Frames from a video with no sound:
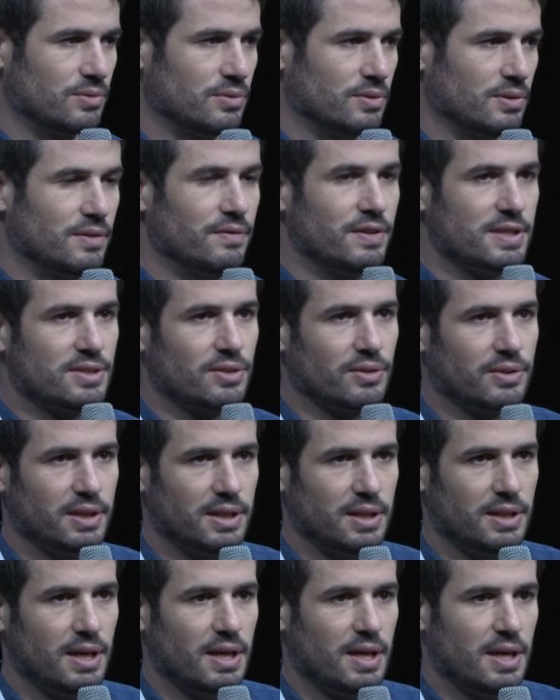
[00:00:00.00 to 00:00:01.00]
Investor
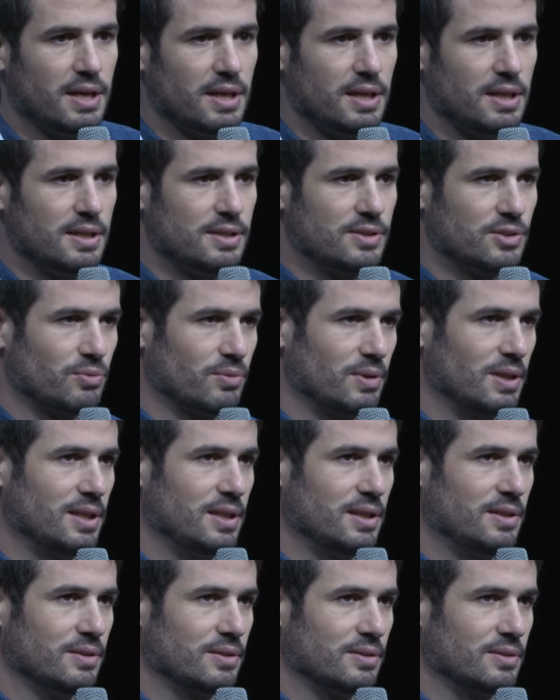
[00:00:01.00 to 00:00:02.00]
Day. It's
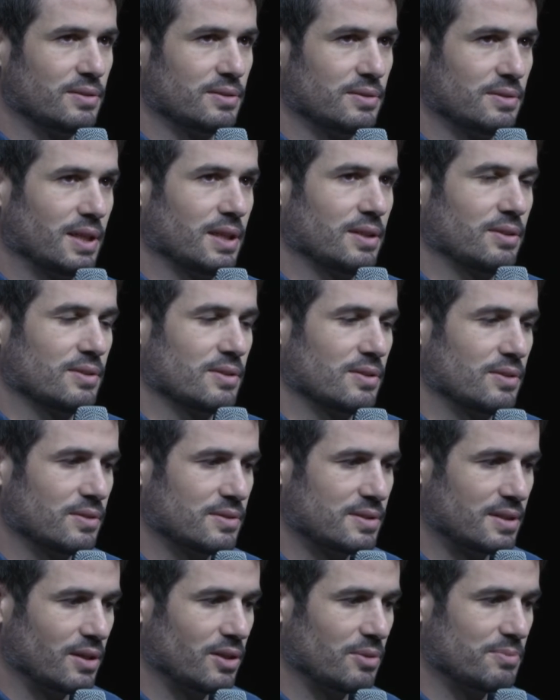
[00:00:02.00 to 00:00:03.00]
really the
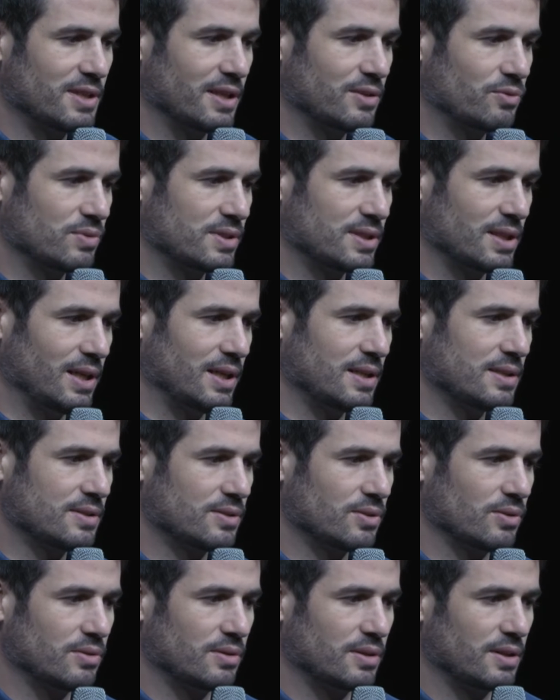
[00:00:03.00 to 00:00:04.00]
startups that we select.
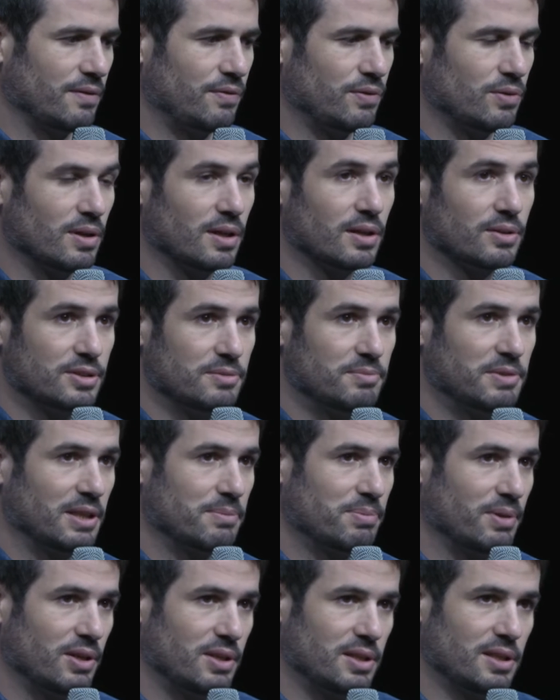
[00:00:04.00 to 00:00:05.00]
So if you are a Deep
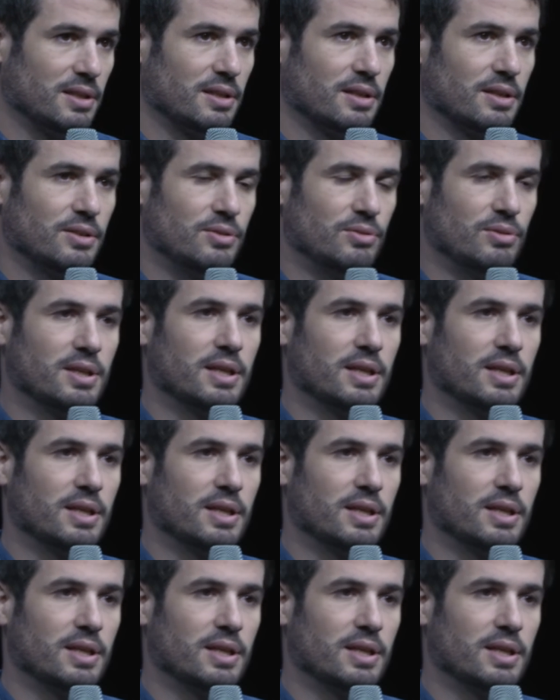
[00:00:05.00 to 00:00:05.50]
Tech Pioneer, you